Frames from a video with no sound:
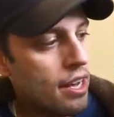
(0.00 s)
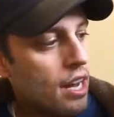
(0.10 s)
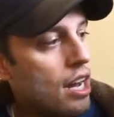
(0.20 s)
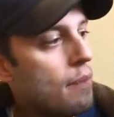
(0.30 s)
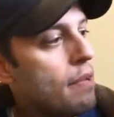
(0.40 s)

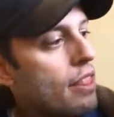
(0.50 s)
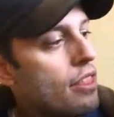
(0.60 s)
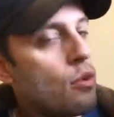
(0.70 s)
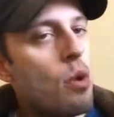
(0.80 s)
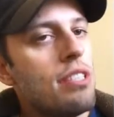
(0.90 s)

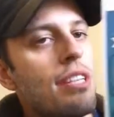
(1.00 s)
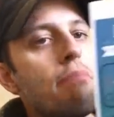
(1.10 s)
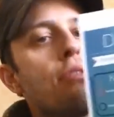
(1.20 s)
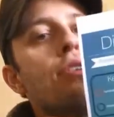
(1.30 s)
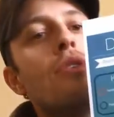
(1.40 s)
The ones
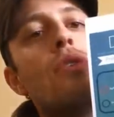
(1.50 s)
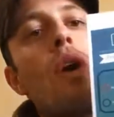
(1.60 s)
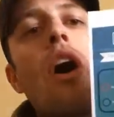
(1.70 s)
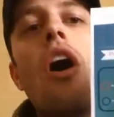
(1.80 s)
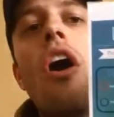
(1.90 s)
in
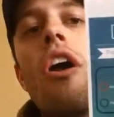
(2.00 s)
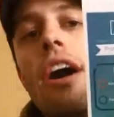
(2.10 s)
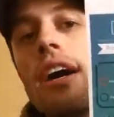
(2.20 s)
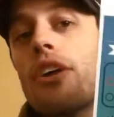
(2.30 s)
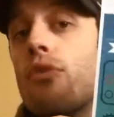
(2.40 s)
blue are
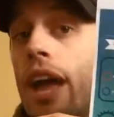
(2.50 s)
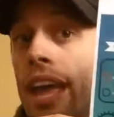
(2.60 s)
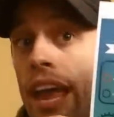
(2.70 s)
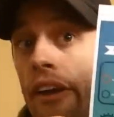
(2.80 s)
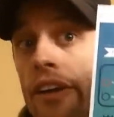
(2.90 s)
a
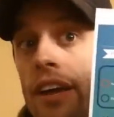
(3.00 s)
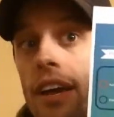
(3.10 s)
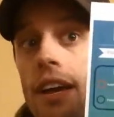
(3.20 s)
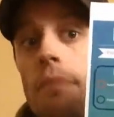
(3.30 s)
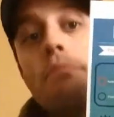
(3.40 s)
gray
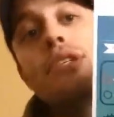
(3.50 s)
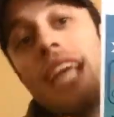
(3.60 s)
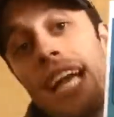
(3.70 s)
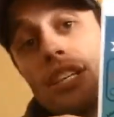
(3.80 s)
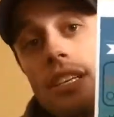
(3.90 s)
area,
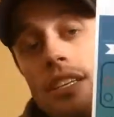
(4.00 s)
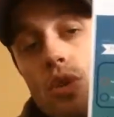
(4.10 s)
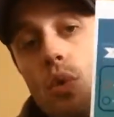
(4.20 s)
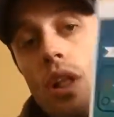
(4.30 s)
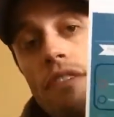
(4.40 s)
potentially
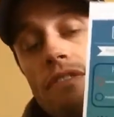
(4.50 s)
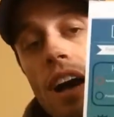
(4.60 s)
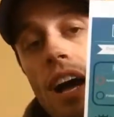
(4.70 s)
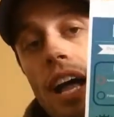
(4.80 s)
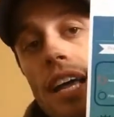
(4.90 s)

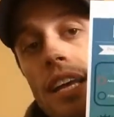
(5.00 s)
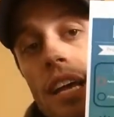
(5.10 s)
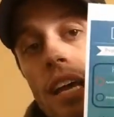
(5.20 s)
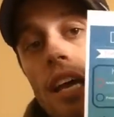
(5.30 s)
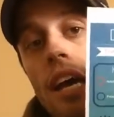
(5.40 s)
disqualified.
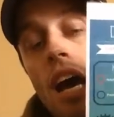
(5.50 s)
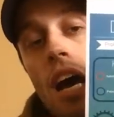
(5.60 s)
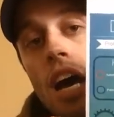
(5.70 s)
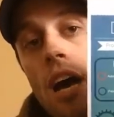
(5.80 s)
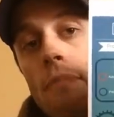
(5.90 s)

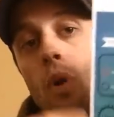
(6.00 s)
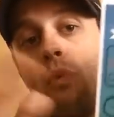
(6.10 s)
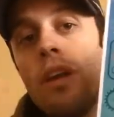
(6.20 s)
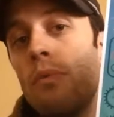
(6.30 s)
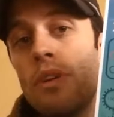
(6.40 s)

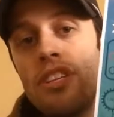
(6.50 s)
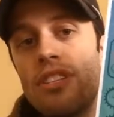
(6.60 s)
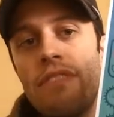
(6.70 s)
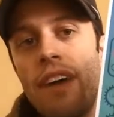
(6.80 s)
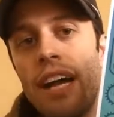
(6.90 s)
We would
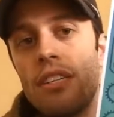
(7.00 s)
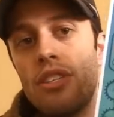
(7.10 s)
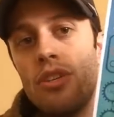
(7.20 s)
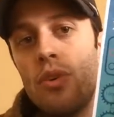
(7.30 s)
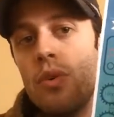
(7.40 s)
just
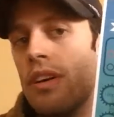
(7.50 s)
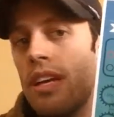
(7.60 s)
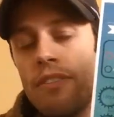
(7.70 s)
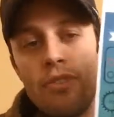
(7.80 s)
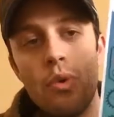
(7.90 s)
advise you,
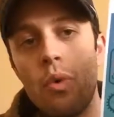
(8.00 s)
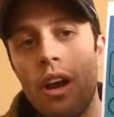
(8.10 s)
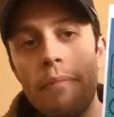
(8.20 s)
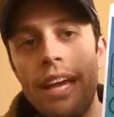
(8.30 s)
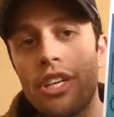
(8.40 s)
if you
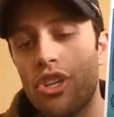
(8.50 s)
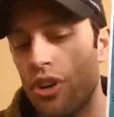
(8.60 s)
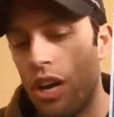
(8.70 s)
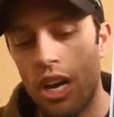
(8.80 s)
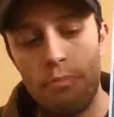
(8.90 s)
want to make
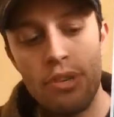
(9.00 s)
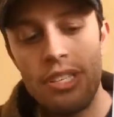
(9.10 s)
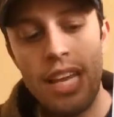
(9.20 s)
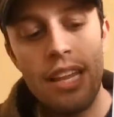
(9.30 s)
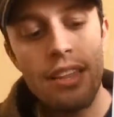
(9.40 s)
sure
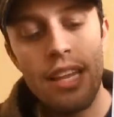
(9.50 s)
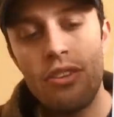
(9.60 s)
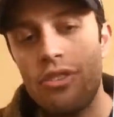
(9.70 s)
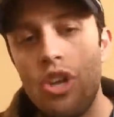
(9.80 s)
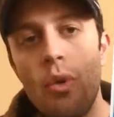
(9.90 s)
100% that
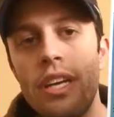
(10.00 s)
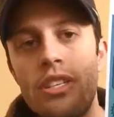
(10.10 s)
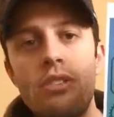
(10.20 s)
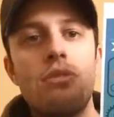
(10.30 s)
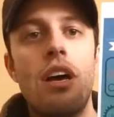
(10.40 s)
there's no
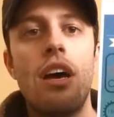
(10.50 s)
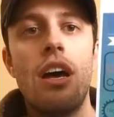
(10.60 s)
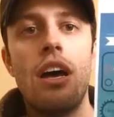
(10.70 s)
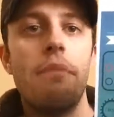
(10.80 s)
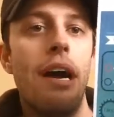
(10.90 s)
issues
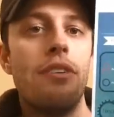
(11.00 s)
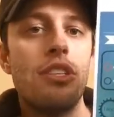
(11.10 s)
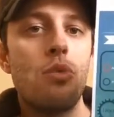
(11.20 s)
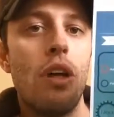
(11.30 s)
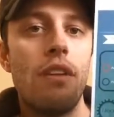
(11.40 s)
about
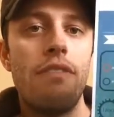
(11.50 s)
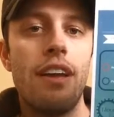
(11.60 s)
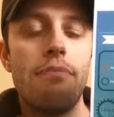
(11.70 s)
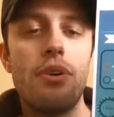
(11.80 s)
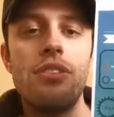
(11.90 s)

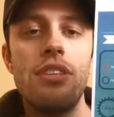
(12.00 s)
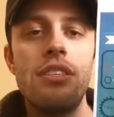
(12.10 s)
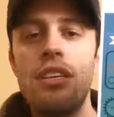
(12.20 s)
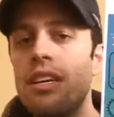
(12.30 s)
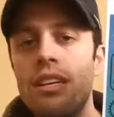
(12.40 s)
disqualified
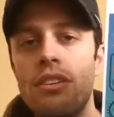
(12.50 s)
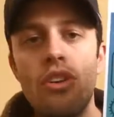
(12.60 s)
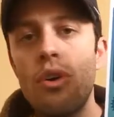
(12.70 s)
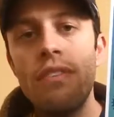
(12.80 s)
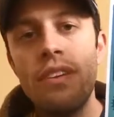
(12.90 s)
persons,
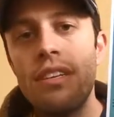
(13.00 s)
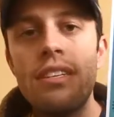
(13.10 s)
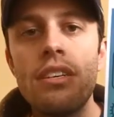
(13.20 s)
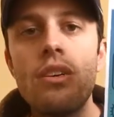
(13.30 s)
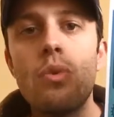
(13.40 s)
don't even
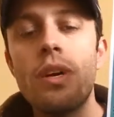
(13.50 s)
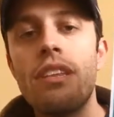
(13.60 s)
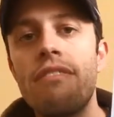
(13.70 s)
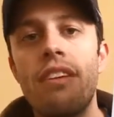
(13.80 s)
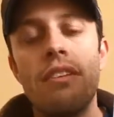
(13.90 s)
deal
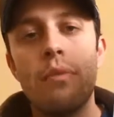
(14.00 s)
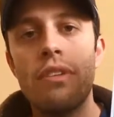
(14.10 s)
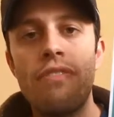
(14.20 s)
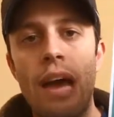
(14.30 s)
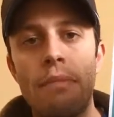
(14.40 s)
with it
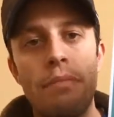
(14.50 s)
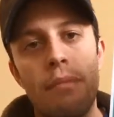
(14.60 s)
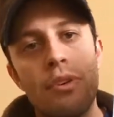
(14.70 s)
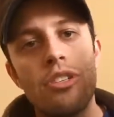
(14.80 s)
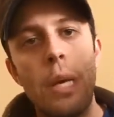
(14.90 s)
with family
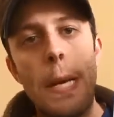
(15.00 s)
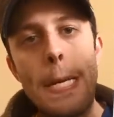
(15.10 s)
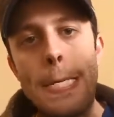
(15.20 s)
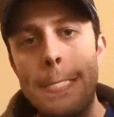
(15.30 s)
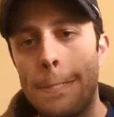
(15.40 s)
members.
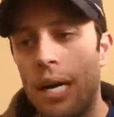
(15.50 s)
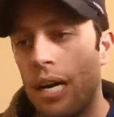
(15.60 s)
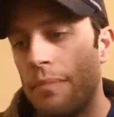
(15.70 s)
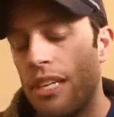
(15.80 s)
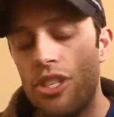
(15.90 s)

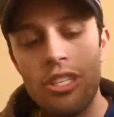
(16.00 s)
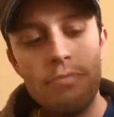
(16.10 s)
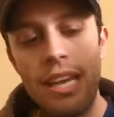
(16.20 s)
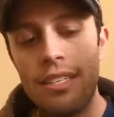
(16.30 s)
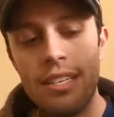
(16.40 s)
It
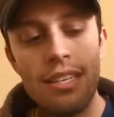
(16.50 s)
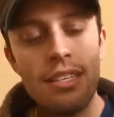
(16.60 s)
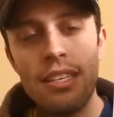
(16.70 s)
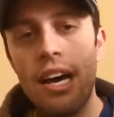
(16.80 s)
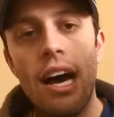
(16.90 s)
just makes
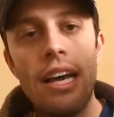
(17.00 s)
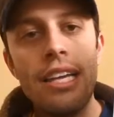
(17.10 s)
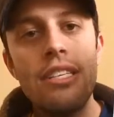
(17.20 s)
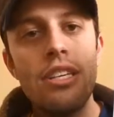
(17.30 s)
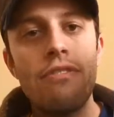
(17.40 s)
it
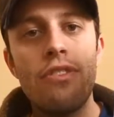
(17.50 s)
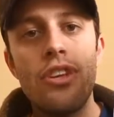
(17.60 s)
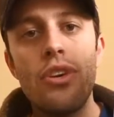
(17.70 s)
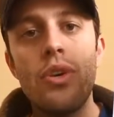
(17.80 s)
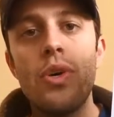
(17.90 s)
easier for
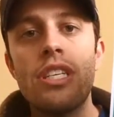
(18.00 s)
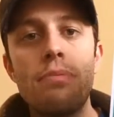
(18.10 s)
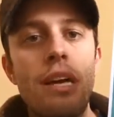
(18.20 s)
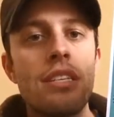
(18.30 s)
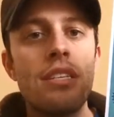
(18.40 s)
you,
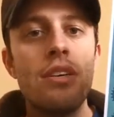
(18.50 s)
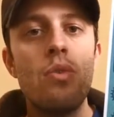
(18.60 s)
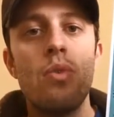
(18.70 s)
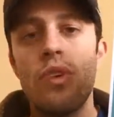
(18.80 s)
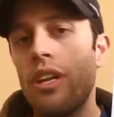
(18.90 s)

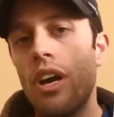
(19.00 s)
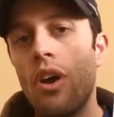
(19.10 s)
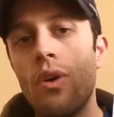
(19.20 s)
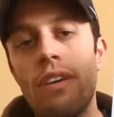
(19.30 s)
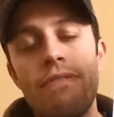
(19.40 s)
especially,
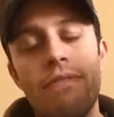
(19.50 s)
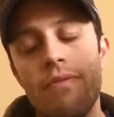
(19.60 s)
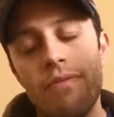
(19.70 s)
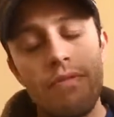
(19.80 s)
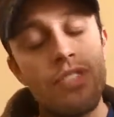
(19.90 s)
if
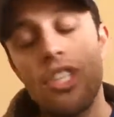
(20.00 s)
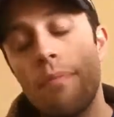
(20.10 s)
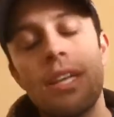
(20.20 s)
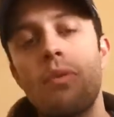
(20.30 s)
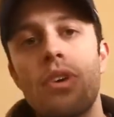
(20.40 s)

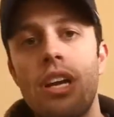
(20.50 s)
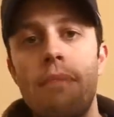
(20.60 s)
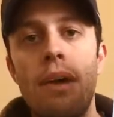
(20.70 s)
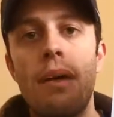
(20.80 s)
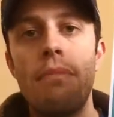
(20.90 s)
something were to
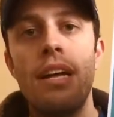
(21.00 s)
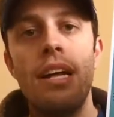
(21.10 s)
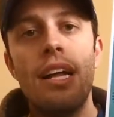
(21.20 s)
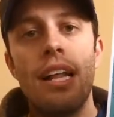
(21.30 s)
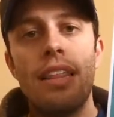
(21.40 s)
come up
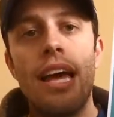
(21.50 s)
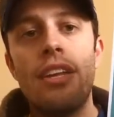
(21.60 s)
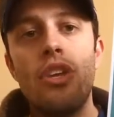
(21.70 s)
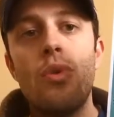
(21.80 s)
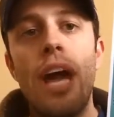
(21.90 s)

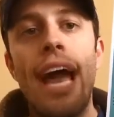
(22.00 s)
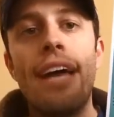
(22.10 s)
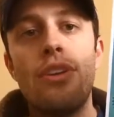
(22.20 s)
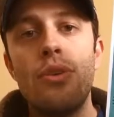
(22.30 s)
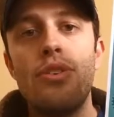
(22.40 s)
that you
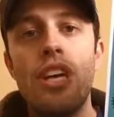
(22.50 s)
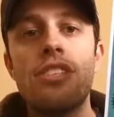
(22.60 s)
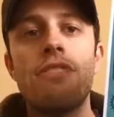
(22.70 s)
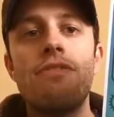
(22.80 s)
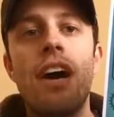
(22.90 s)
had to
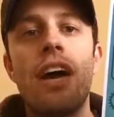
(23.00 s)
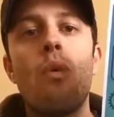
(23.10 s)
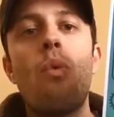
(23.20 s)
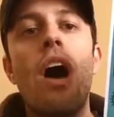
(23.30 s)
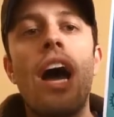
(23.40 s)
justify
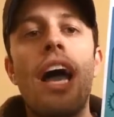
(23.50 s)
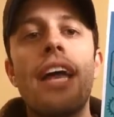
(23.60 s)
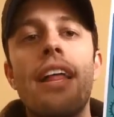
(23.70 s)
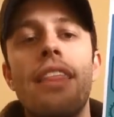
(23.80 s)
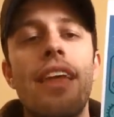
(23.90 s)

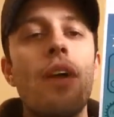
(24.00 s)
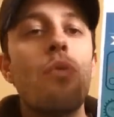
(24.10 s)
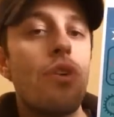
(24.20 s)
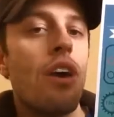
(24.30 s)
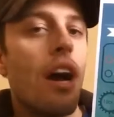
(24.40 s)
why they
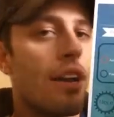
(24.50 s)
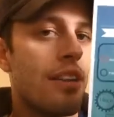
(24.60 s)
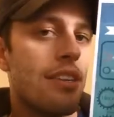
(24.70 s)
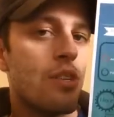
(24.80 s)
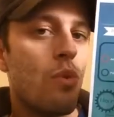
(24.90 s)
were
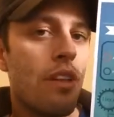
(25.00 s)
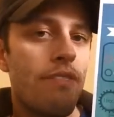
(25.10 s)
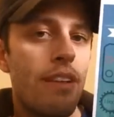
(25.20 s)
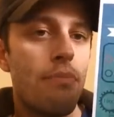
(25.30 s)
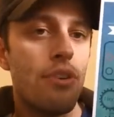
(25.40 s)
not a
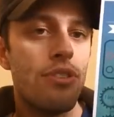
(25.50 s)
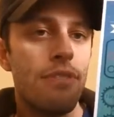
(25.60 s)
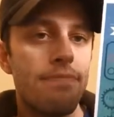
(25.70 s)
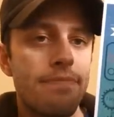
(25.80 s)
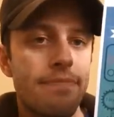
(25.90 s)
disqualified
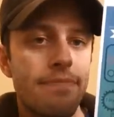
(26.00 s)
person.